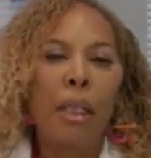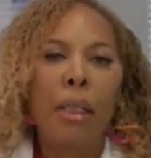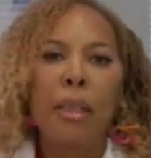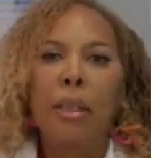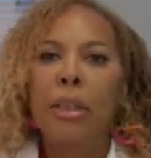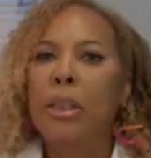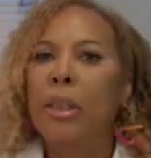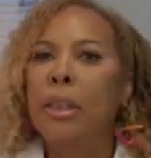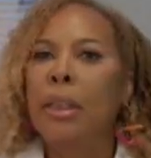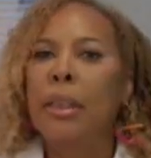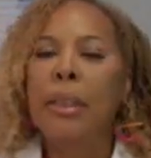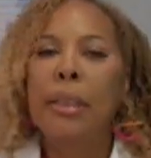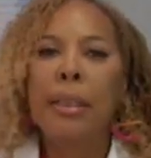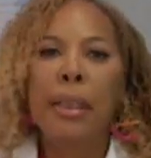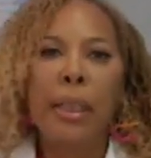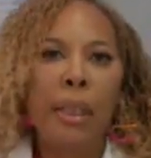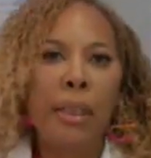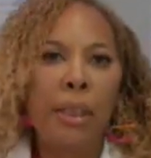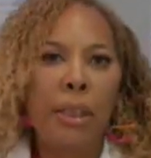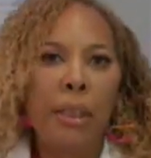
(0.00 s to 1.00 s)
She
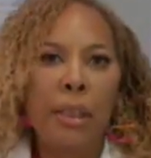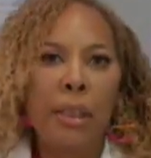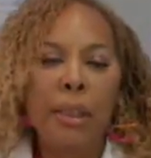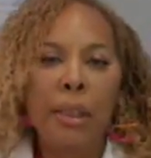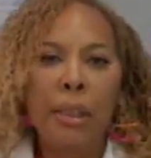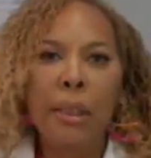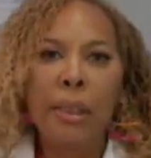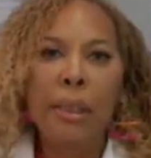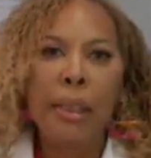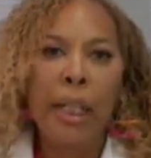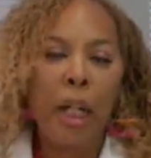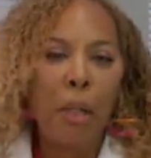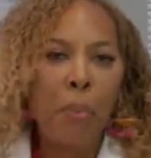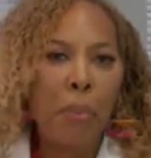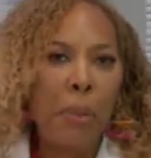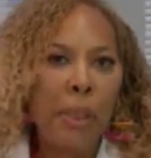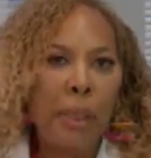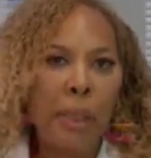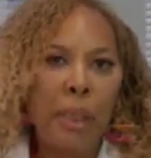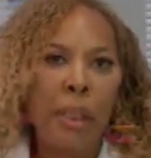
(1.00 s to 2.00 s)
said she did not
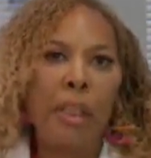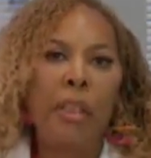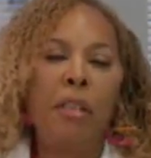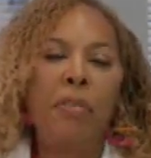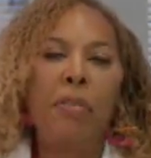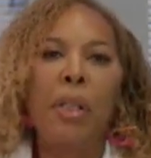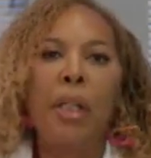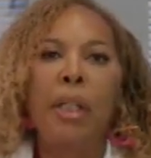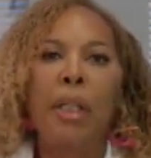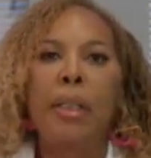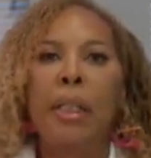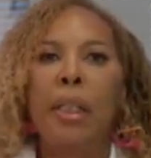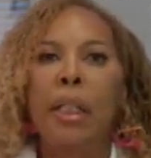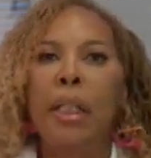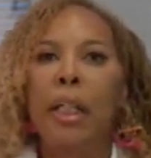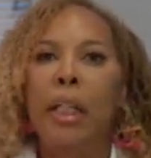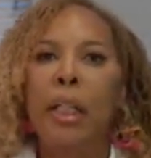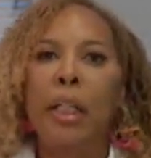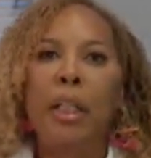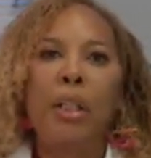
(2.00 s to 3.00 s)
believe that
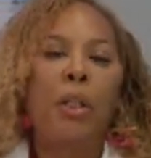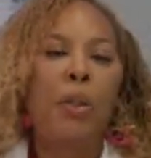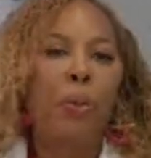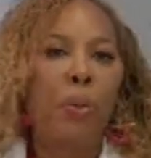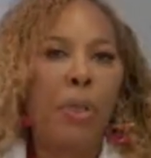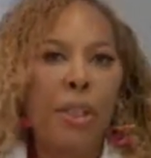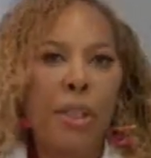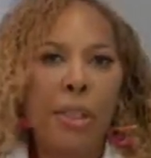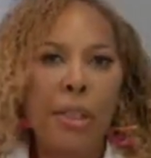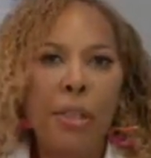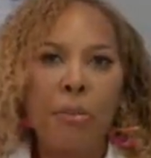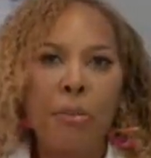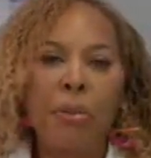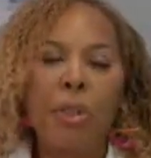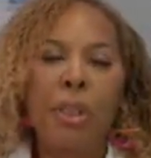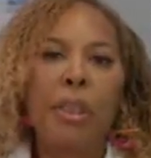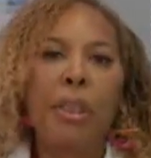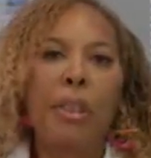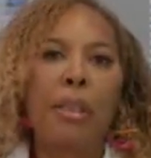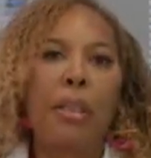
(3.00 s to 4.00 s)
it increased the
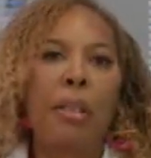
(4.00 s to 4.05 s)
risk